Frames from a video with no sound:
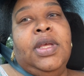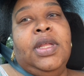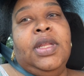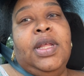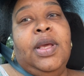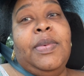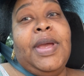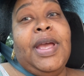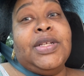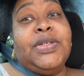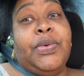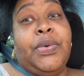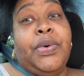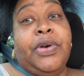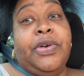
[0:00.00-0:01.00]
Then we had to
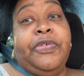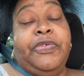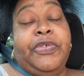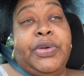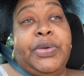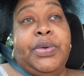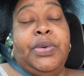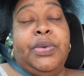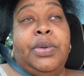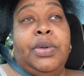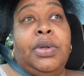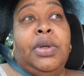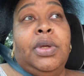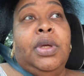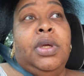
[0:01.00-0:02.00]
order food.
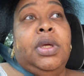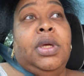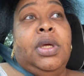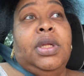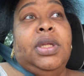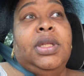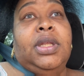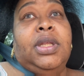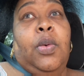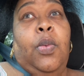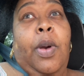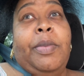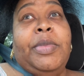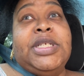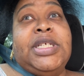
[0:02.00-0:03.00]
The
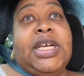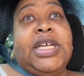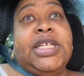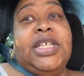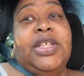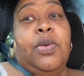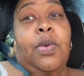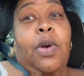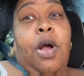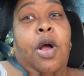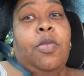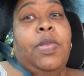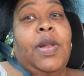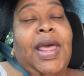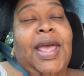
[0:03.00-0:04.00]
woman took it to the
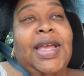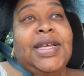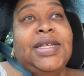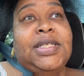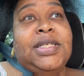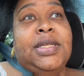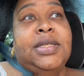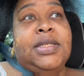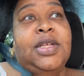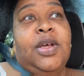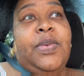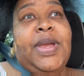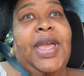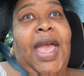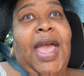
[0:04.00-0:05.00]
wrong place, so
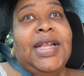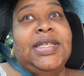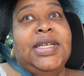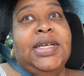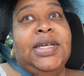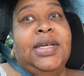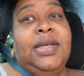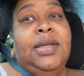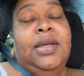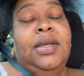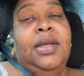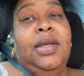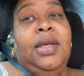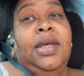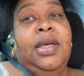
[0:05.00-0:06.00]
we had to,
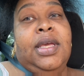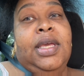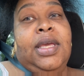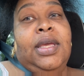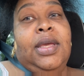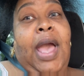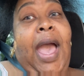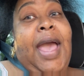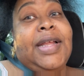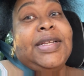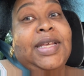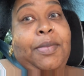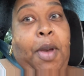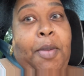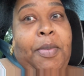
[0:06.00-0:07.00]
I had to
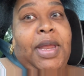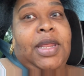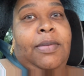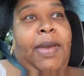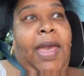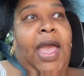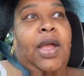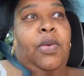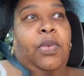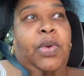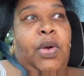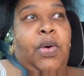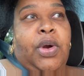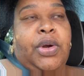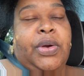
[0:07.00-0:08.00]
get my money back and
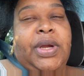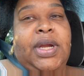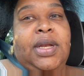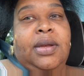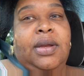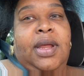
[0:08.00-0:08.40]
reorder it.